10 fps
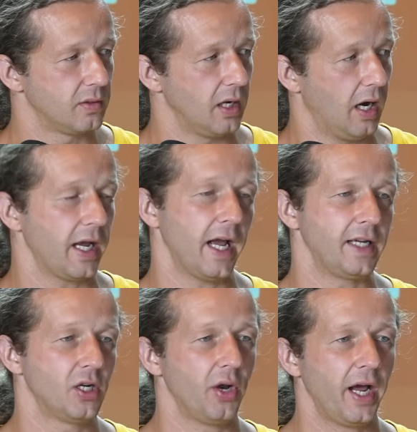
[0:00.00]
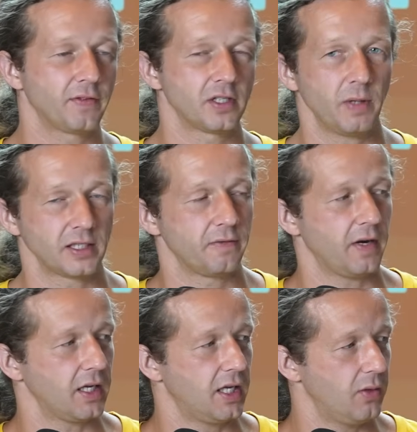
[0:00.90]
Okay, I don't have to
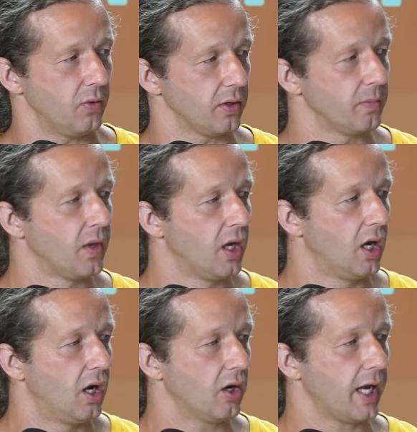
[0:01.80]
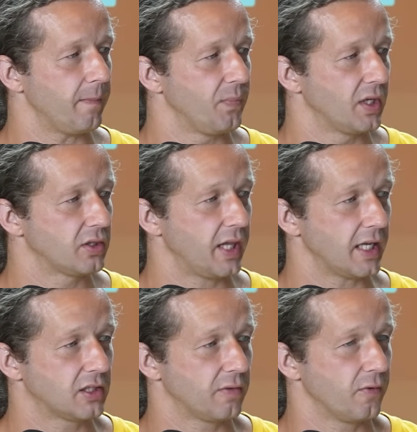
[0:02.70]
specify a keyword. Okay, so
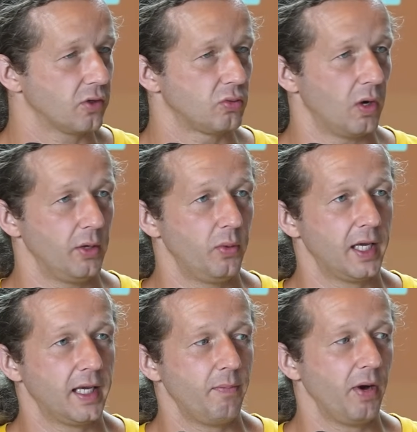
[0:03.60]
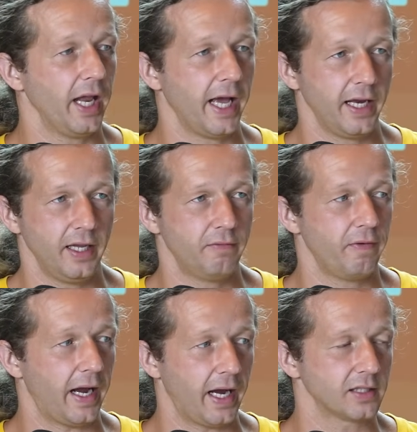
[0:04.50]
that's the first one. And we could keep on adding
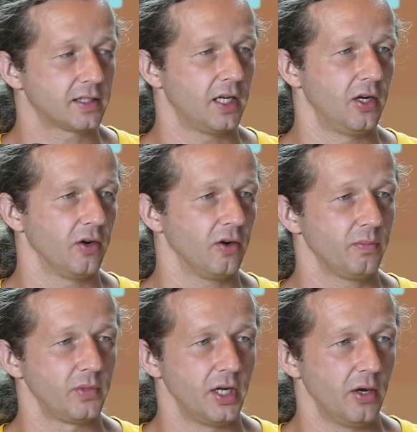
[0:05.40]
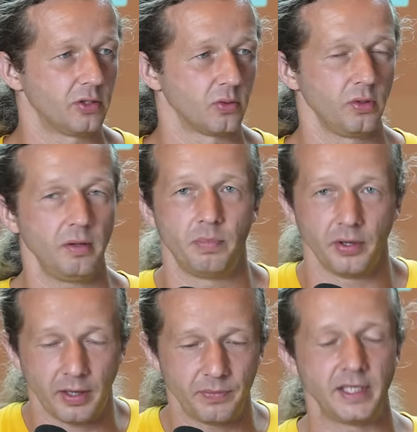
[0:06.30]
FAQs here, you know, to really
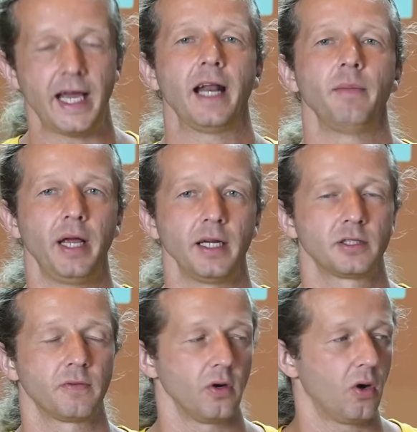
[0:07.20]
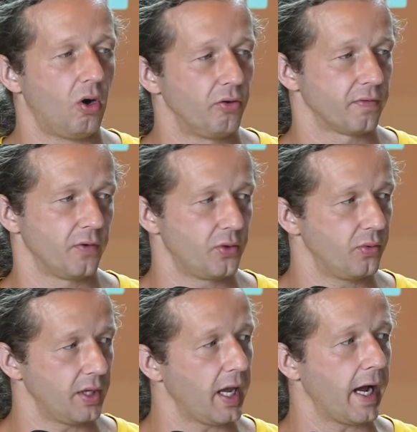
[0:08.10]
build up the database for all the
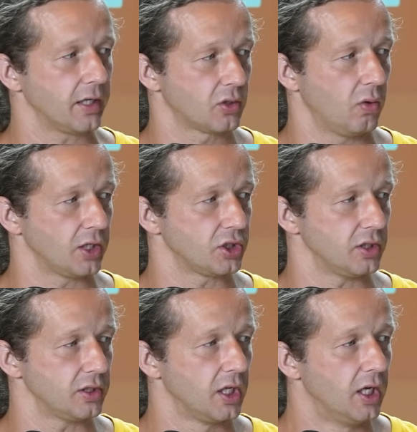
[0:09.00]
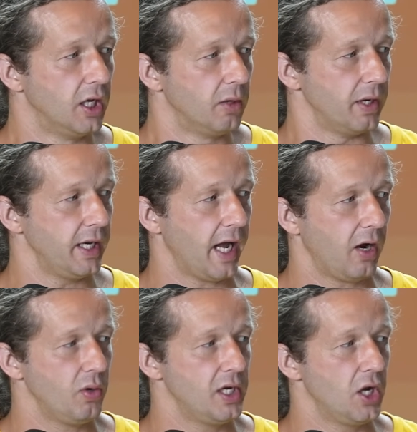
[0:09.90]
frequently asked questions. But
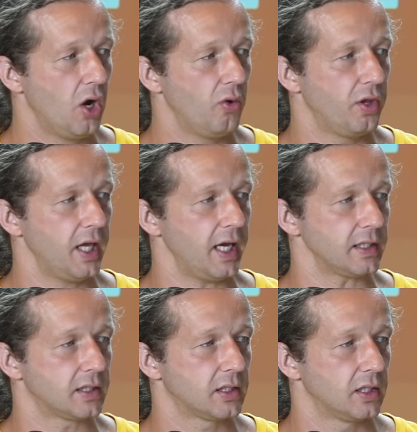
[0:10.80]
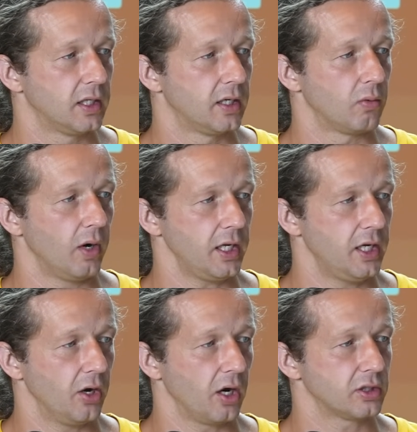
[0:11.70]
now we know this right
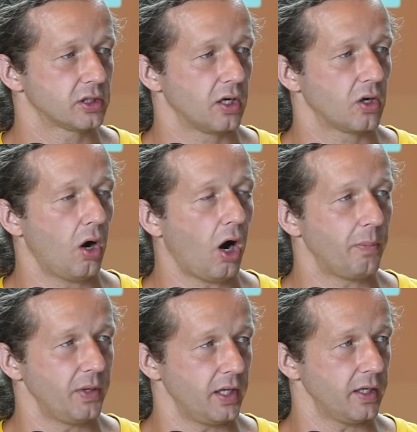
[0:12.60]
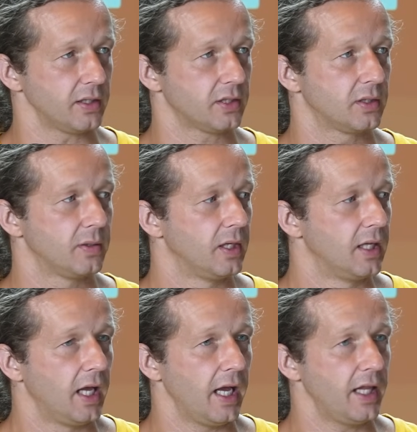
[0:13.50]
here. I'm just gonna copy this.
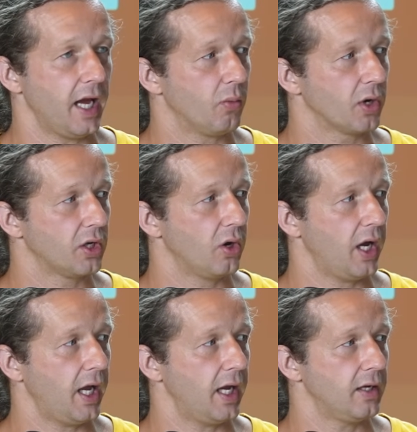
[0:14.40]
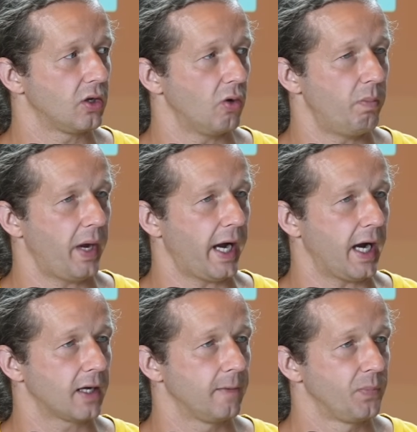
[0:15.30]
And now we're gonna go ahead, go
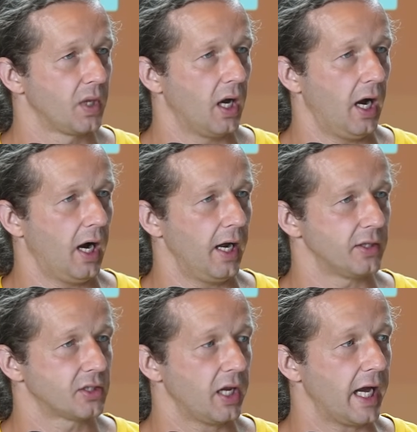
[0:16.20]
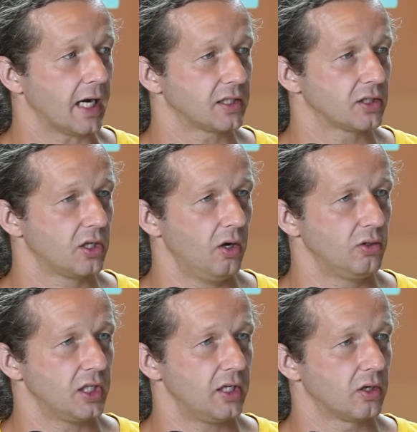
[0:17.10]
back. Uh, let's go to access codes and